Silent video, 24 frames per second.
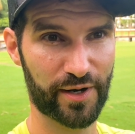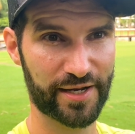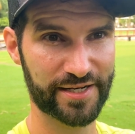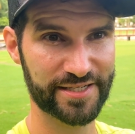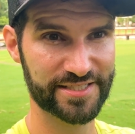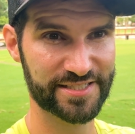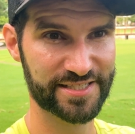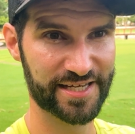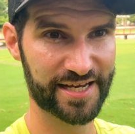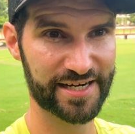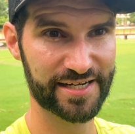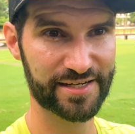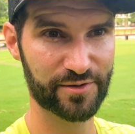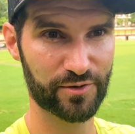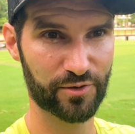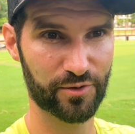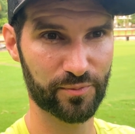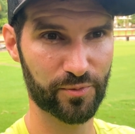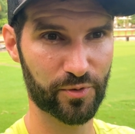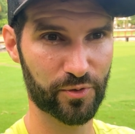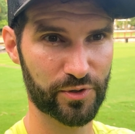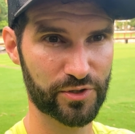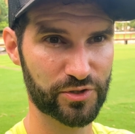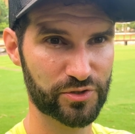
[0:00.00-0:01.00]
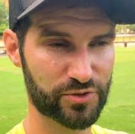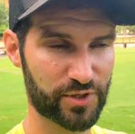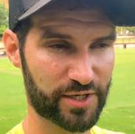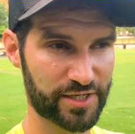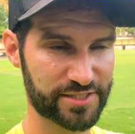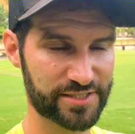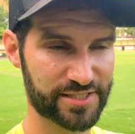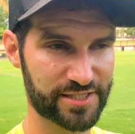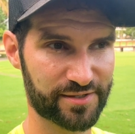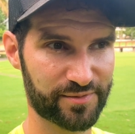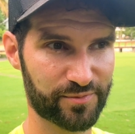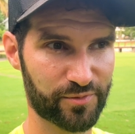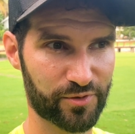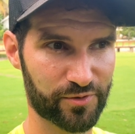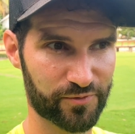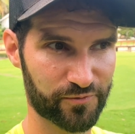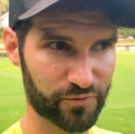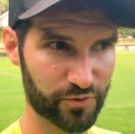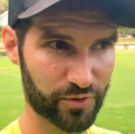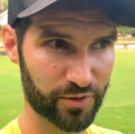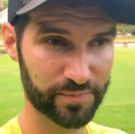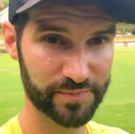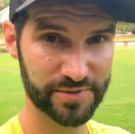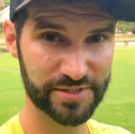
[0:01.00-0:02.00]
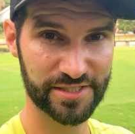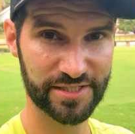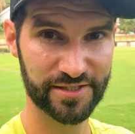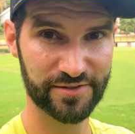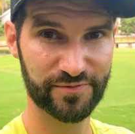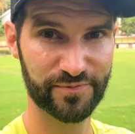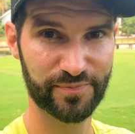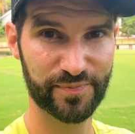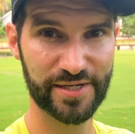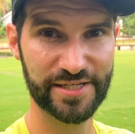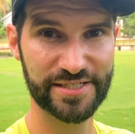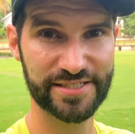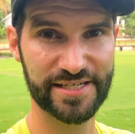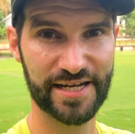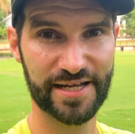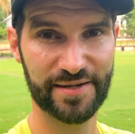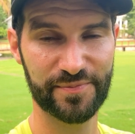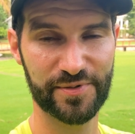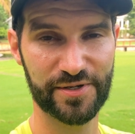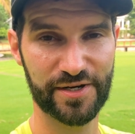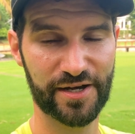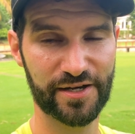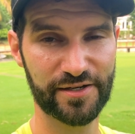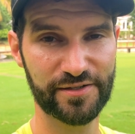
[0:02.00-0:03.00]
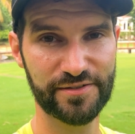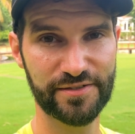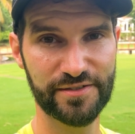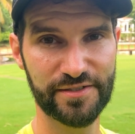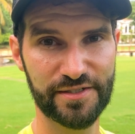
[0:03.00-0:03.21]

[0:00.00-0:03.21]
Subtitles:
entertaining or more interesting or more informative, please let me know.